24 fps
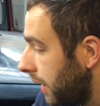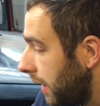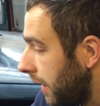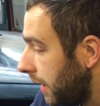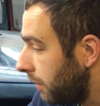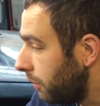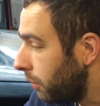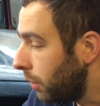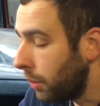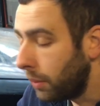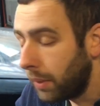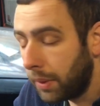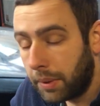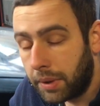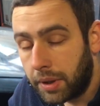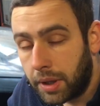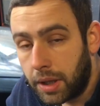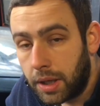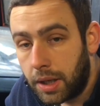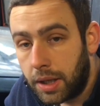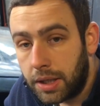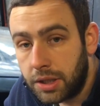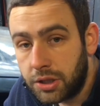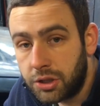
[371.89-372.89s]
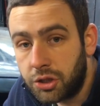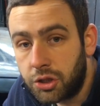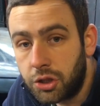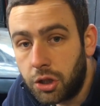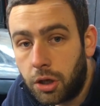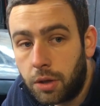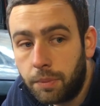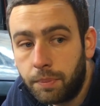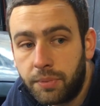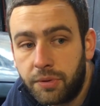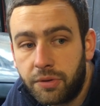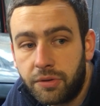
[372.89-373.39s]
It will be one of the last
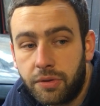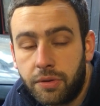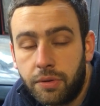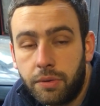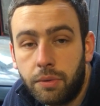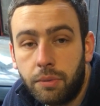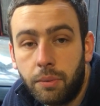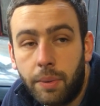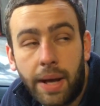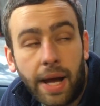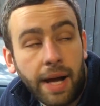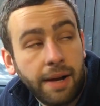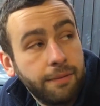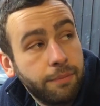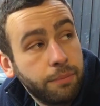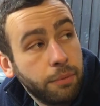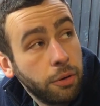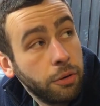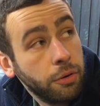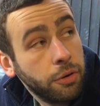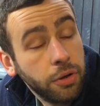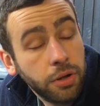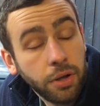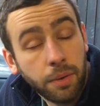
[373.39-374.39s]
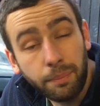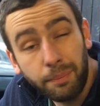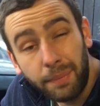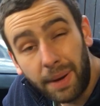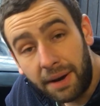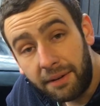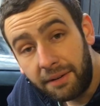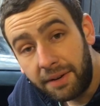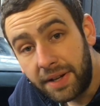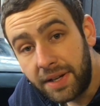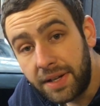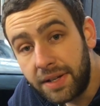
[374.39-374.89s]
jobs. We have broken the
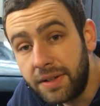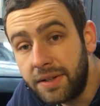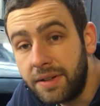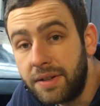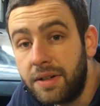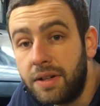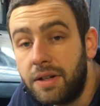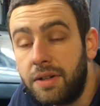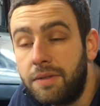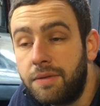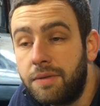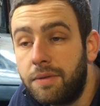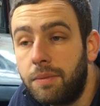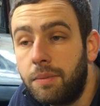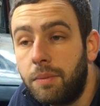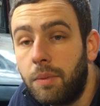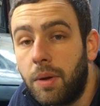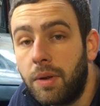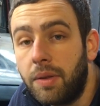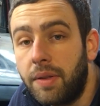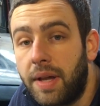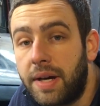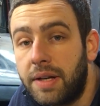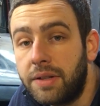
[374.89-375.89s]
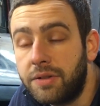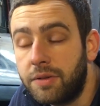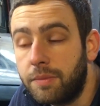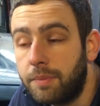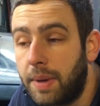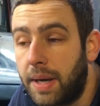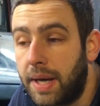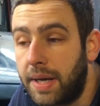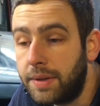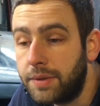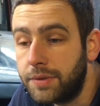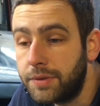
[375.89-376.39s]
barrier of
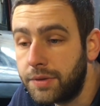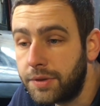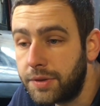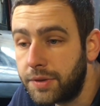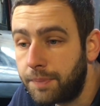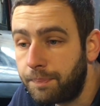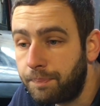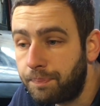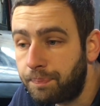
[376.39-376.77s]
£1,000,